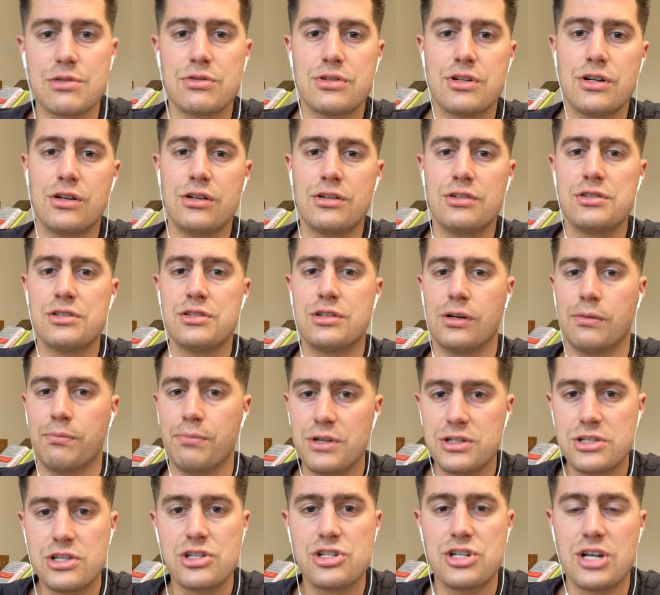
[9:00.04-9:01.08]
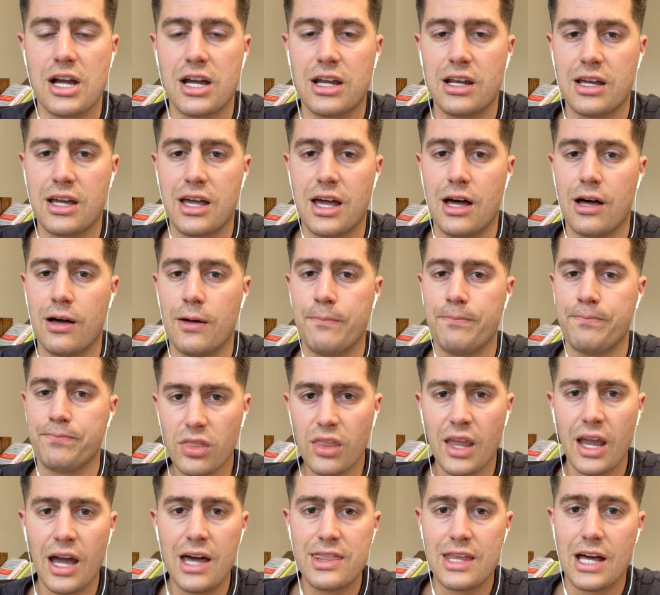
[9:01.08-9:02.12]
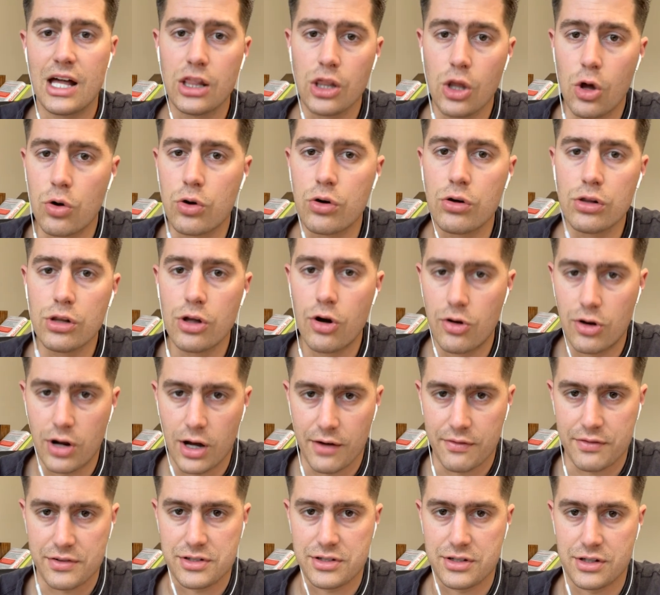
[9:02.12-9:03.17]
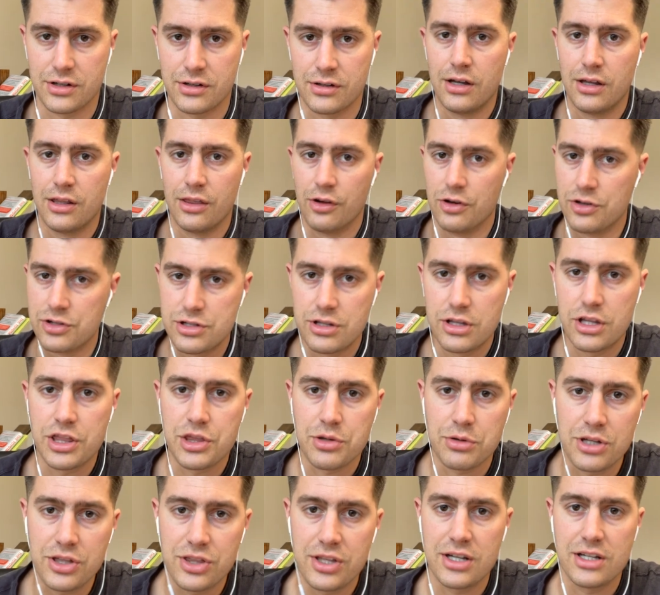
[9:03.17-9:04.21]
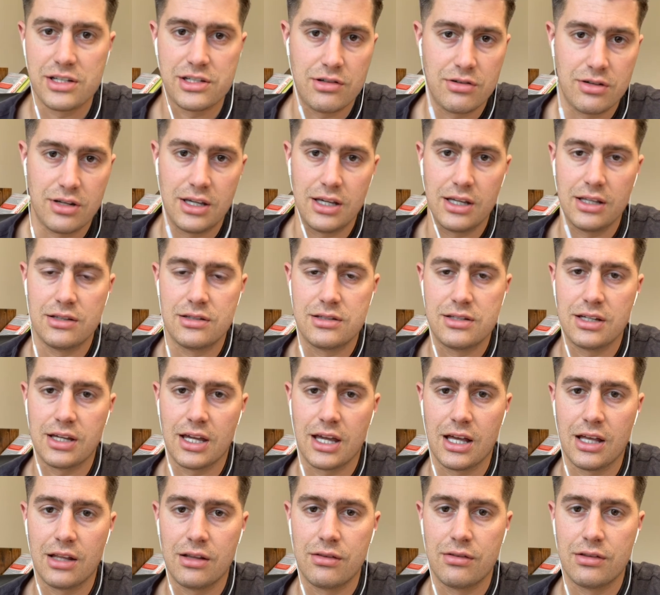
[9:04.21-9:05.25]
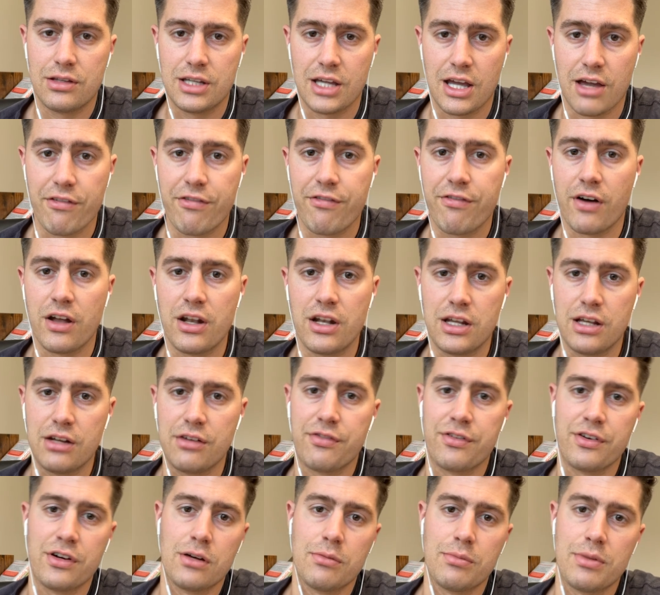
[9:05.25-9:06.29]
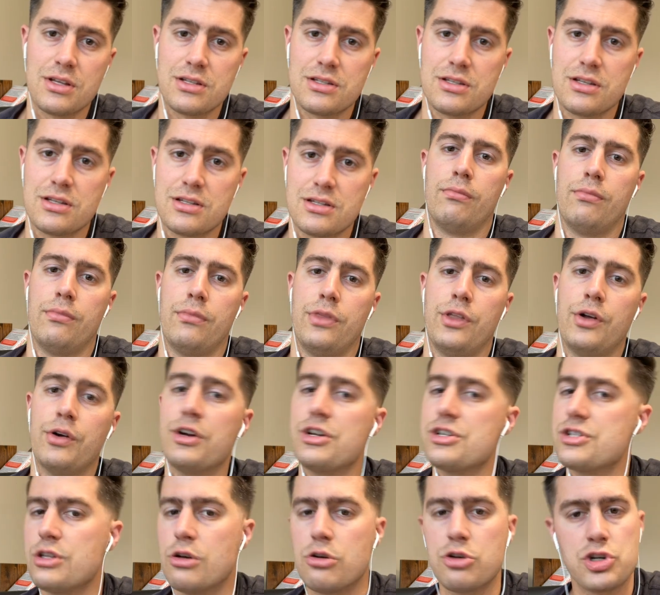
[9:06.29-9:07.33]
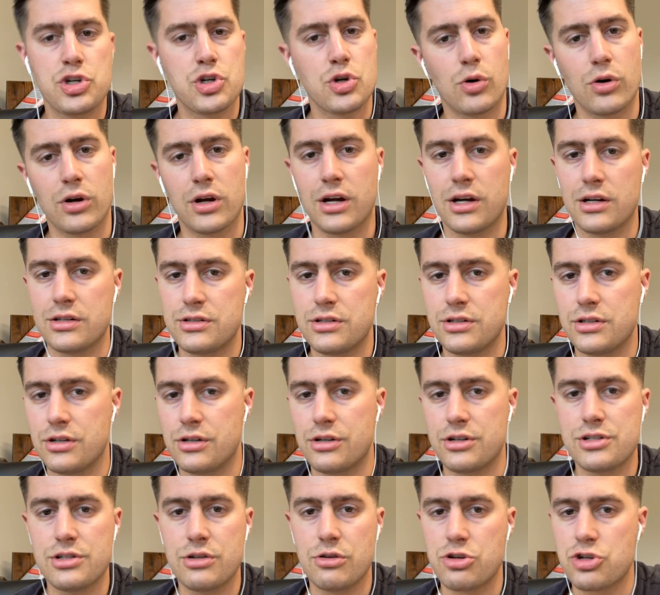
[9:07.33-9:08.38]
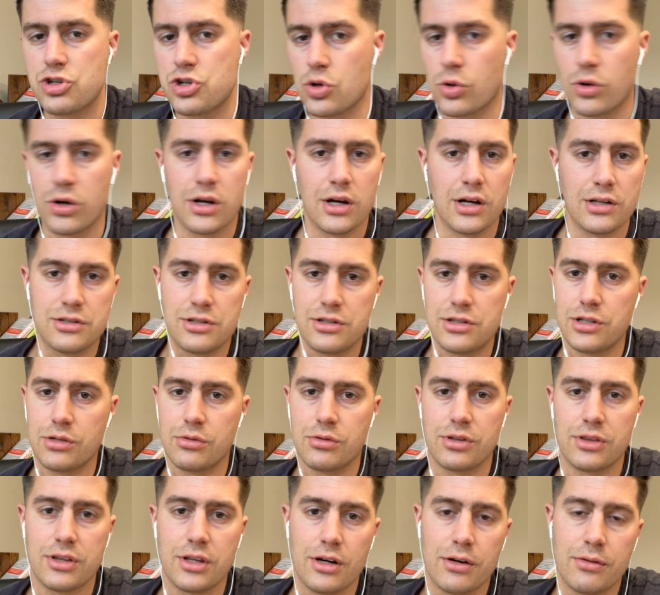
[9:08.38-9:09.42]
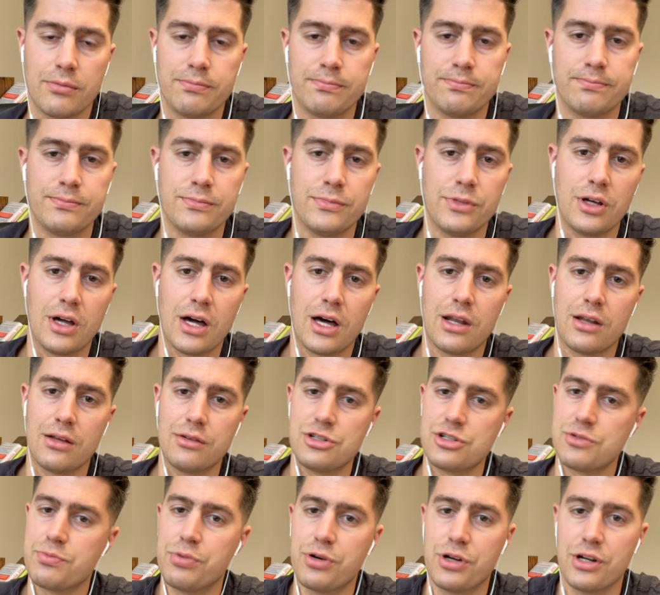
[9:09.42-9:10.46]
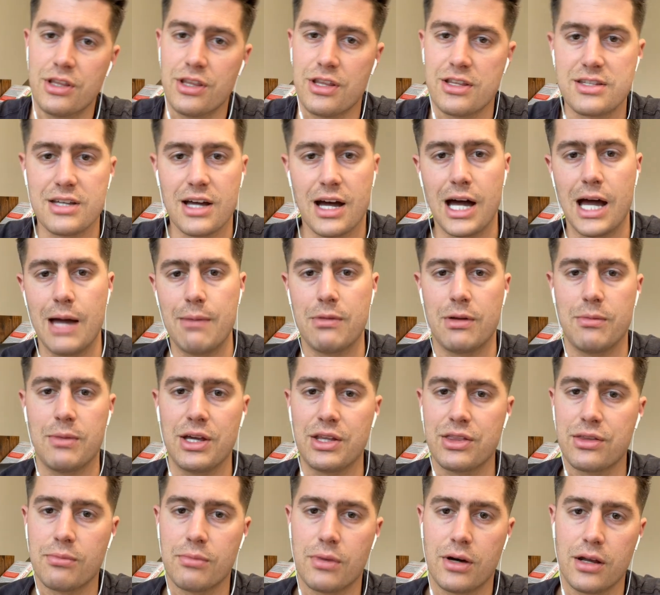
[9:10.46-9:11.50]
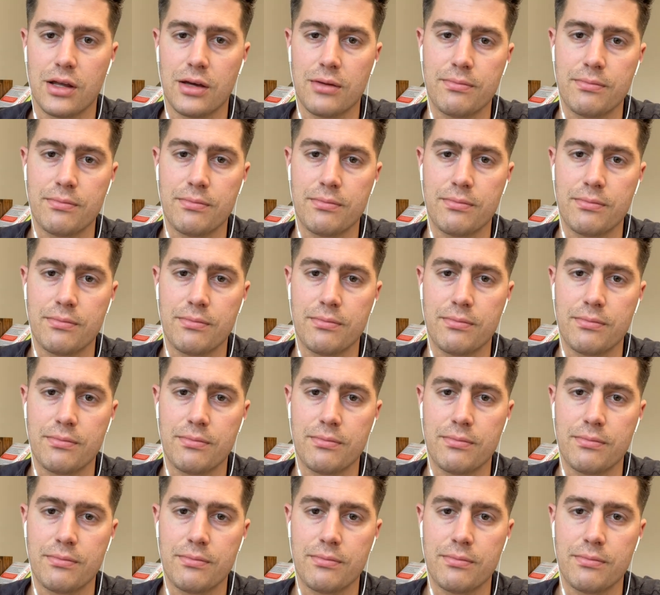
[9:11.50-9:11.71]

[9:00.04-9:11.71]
returns, your business checking account, and that local loan officer. Those are the three things you need to get to get funding for your business. There is no shortcut to, there is no shortcut to do it though. You gotta just put in the time and make the money.